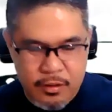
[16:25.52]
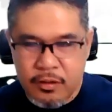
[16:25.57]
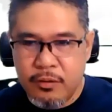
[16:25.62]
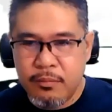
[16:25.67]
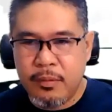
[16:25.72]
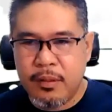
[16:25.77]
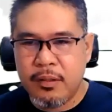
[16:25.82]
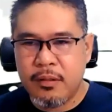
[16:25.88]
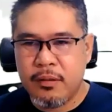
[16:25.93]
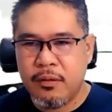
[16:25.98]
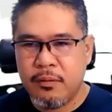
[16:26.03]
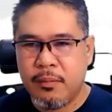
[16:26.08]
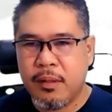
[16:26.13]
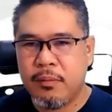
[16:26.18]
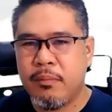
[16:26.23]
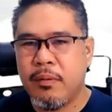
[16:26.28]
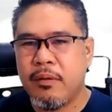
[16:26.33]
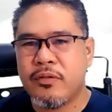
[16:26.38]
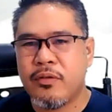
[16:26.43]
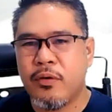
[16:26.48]
You
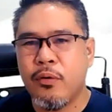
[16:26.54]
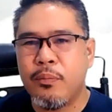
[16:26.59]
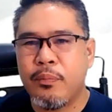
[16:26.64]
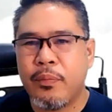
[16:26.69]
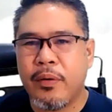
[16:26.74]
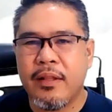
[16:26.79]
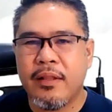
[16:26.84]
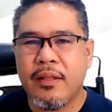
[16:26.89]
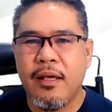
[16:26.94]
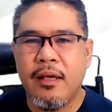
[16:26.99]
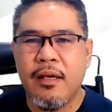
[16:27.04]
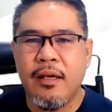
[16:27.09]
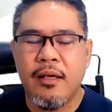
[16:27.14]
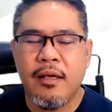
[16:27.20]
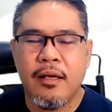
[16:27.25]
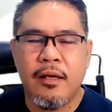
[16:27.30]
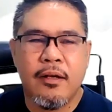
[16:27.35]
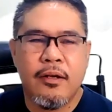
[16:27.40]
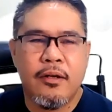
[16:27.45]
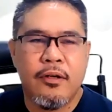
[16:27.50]
might be so
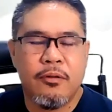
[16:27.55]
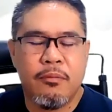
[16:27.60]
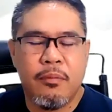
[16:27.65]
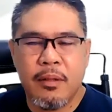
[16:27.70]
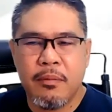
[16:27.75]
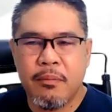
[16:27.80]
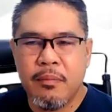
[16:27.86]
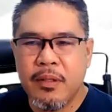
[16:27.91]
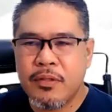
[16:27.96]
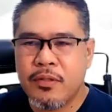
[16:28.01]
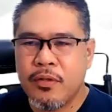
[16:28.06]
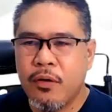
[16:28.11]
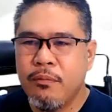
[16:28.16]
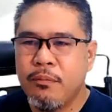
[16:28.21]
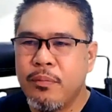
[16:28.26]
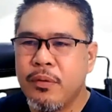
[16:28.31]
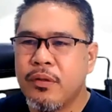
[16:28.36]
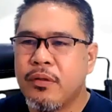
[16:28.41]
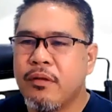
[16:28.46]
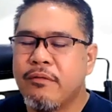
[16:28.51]
pretty, you might be
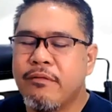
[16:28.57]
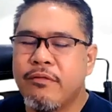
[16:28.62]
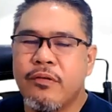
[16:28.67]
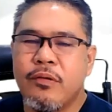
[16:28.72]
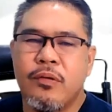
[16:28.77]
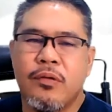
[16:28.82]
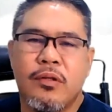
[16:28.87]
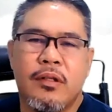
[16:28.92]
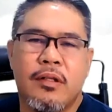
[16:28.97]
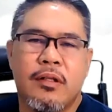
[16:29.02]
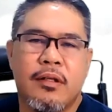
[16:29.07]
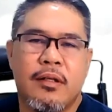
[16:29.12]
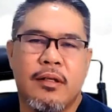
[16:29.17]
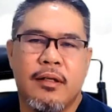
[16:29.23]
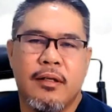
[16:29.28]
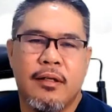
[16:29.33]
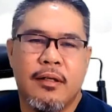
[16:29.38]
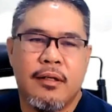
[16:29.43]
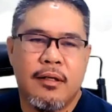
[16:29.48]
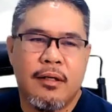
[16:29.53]
so beautiful,
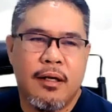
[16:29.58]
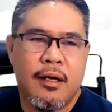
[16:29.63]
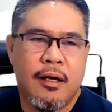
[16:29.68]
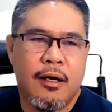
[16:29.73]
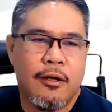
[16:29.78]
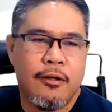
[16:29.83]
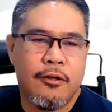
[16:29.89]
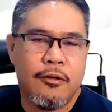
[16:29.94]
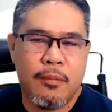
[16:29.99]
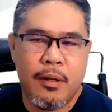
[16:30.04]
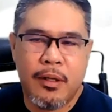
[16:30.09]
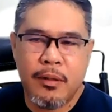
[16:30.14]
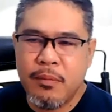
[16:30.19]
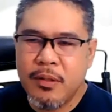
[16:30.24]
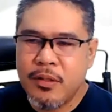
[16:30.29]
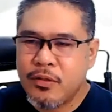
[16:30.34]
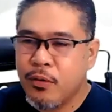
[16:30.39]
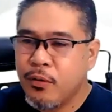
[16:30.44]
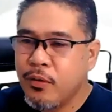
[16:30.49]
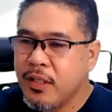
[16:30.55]
you might
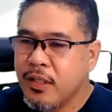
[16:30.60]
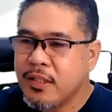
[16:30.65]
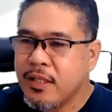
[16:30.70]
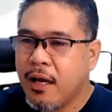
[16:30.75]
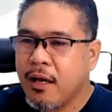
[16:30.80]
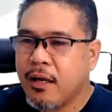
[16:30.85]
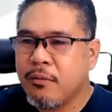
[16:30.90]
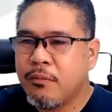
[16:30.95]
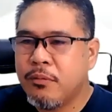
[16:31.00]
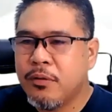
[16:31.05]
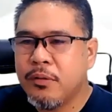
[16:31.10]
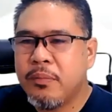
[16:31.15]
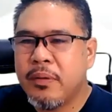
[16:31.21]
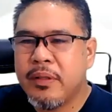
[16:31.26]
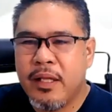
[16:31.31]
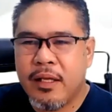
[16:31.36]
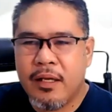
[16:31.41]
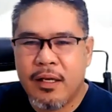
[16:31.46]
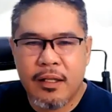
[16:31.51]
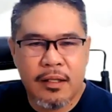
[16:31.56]
be so desirable,
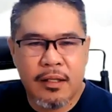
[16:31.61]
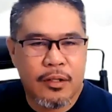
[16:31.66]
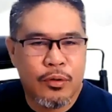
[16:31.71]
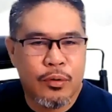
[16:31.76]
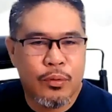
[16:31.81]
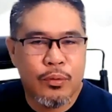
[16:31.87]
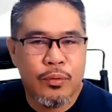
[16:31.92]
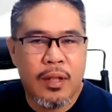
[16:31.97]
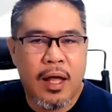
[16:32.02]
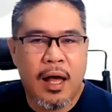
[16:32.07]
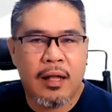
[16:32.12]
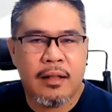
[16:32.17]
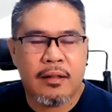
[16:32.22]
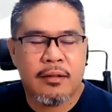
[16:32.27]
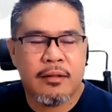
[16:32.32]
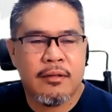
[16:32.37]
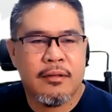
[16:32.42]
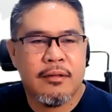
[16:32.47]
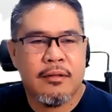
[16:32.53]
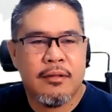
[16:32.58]
but I cannot do
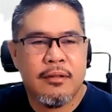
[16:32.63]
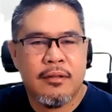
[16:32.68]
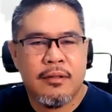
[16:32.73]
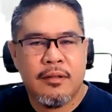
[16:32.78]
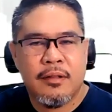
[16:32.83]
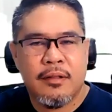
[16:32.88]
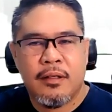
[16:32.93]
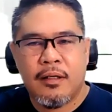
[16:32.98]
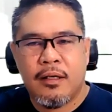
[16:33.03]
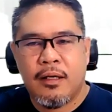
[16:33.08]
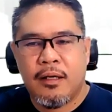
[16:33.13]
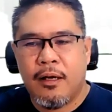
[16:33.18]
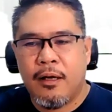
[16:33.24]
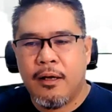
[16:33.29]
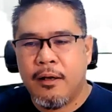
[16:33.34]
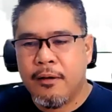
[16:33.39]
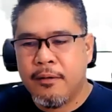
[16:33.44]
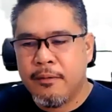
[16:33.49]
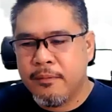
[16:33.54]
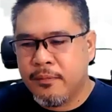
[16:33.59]
that.
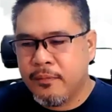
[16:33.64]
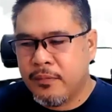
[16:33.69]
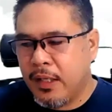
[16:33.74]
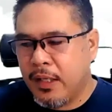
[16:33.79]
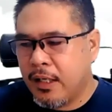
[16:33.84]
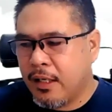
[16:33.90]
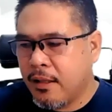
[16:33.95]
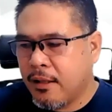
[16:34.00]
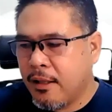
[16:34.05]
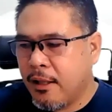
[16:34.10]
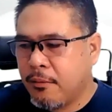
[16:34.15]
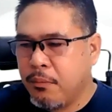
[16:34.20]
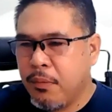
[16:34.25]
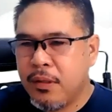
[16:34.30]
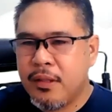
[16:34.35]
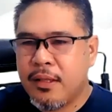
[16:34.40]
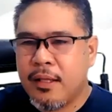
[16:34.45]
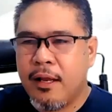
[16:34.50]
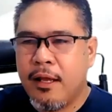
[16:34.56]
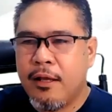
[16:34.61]
I cannot
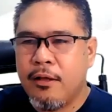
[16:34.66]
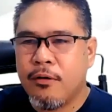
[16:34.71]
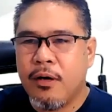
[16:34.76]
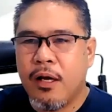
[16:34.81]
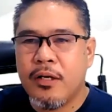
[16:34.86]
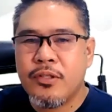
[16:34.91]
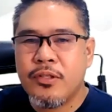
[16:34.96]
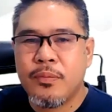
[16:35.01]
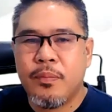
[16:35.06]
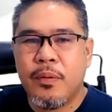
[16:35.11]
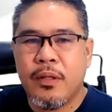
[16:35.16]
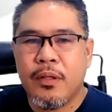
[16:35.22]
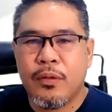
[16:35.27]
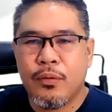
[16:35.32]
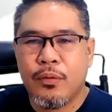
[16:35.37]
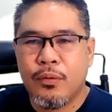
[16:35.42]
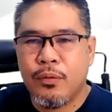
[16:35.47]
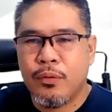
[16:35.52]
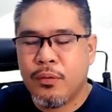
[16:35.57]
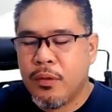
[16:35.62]
betray your
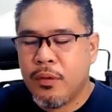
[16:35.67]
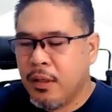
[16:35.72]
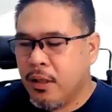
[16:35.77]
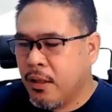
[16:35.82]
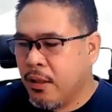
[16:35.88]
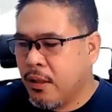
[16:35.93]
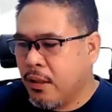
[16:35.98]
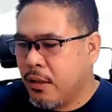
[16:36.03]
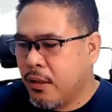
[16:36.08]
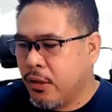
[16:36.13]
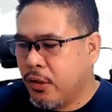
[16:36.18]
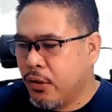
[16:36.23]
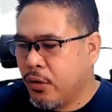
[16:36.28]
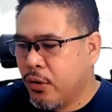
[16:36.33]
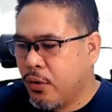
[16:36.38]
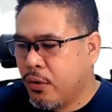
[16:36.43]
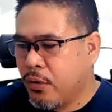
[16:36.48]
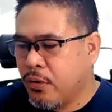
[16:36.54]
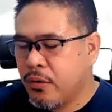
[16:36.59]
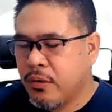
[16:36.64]
husband who, you
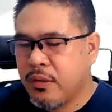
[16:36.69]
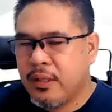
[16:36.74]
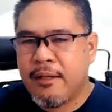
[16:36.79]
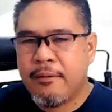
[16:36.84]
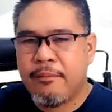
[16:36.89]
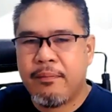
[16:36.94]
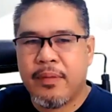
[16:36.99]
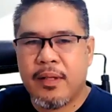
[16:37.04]
know,